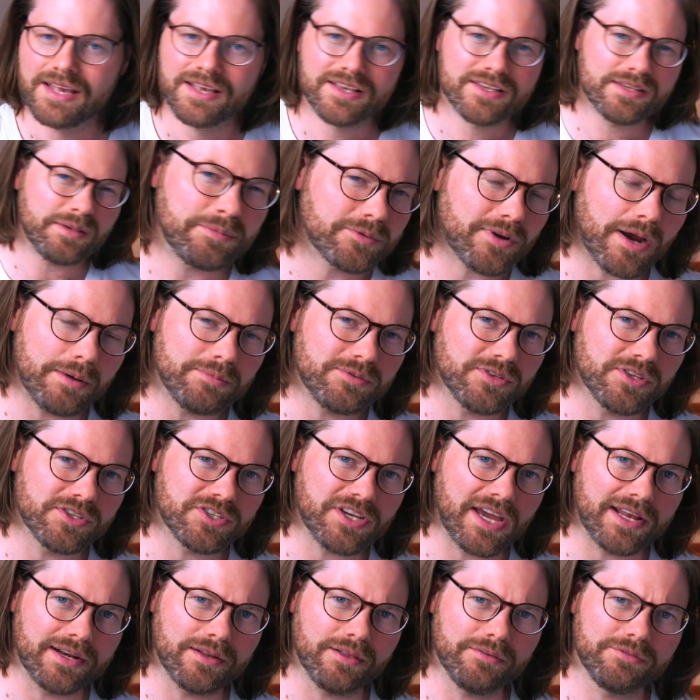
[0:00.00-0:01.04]
Subscribe to the
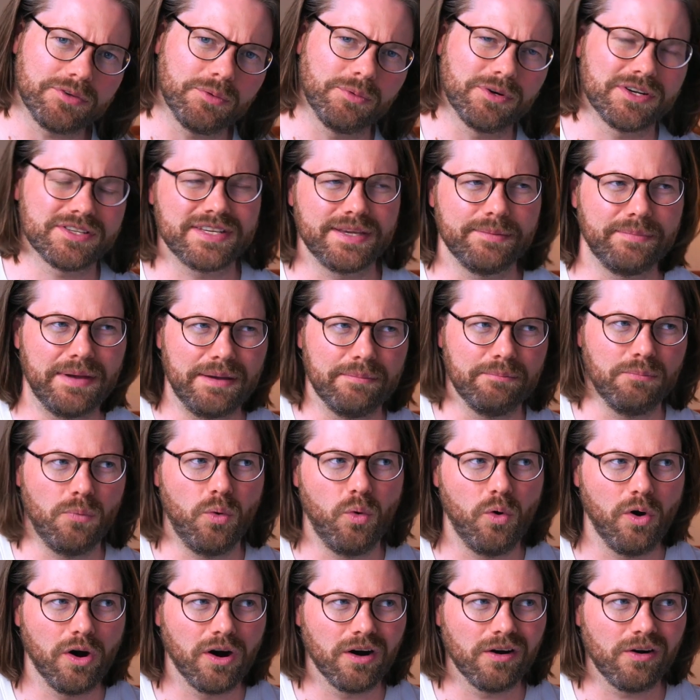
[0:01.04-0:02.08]
channel if you want to see a bit
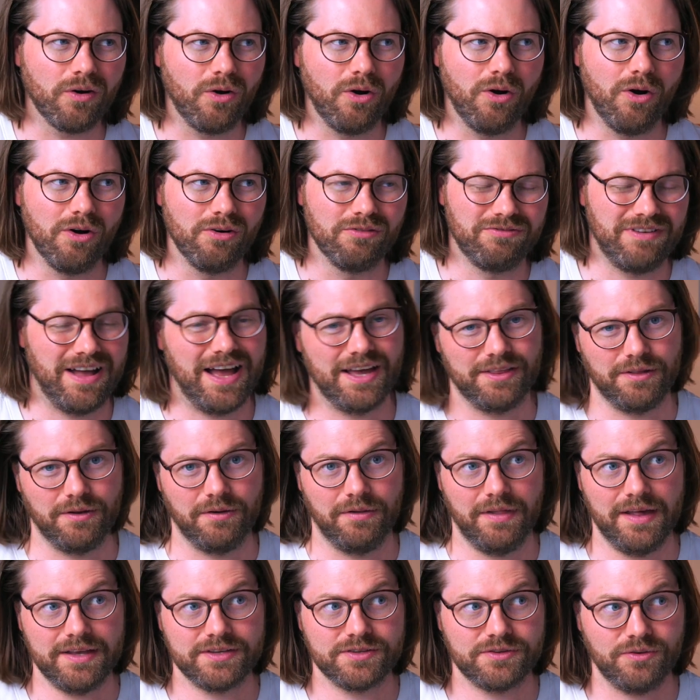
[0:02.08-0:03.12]
more of either
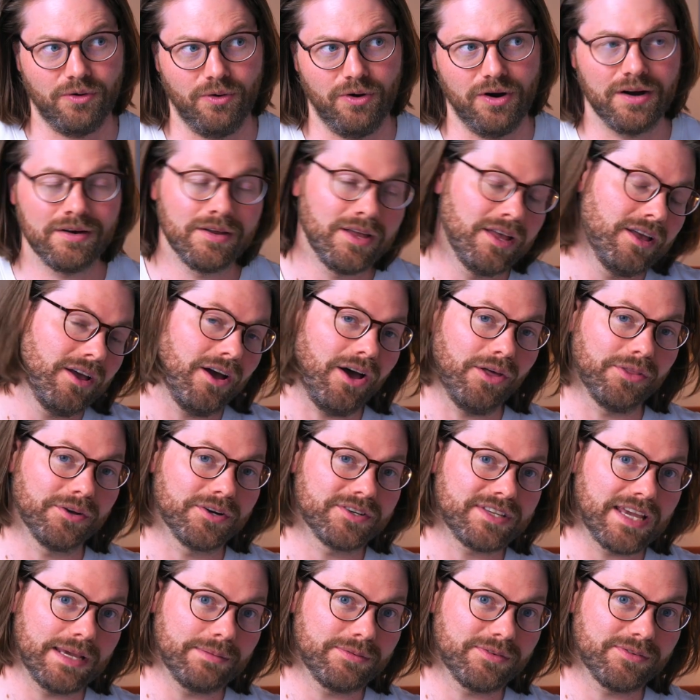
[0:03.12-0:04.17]
this or other
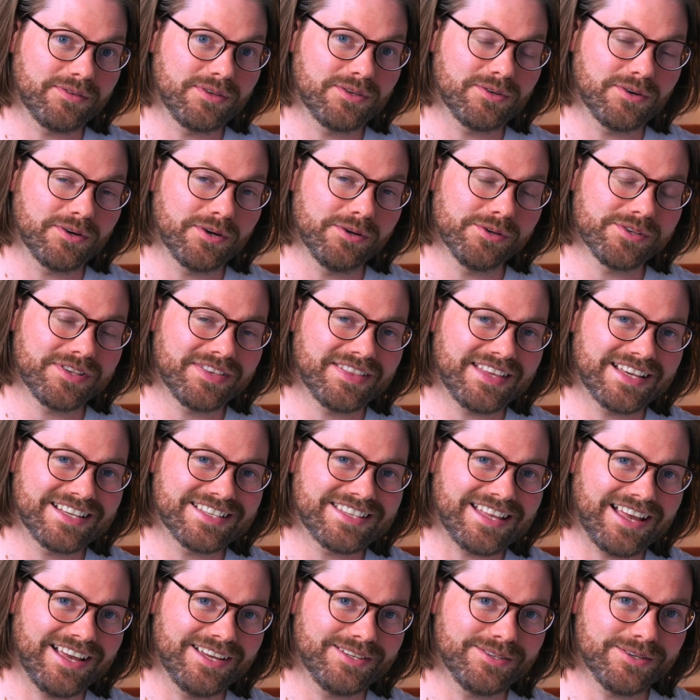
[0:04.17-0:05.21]
types of tutorials and things
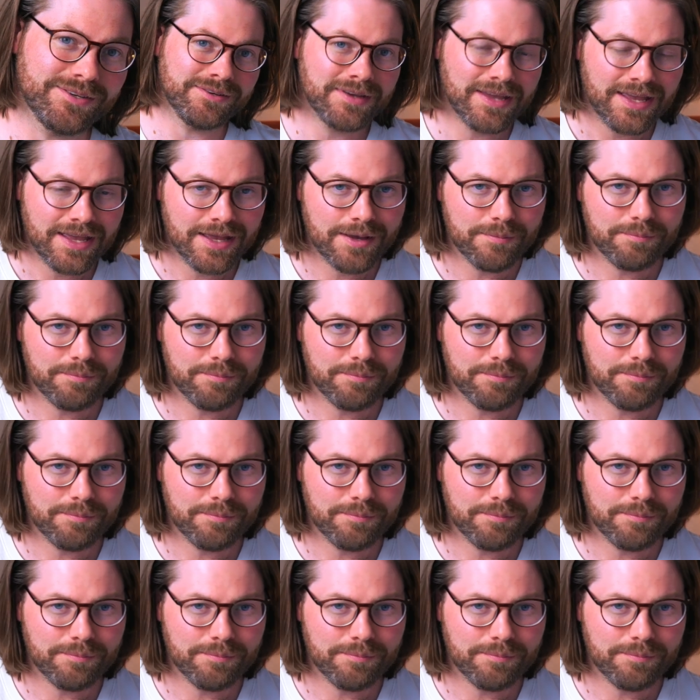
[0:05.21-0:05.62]
that I do.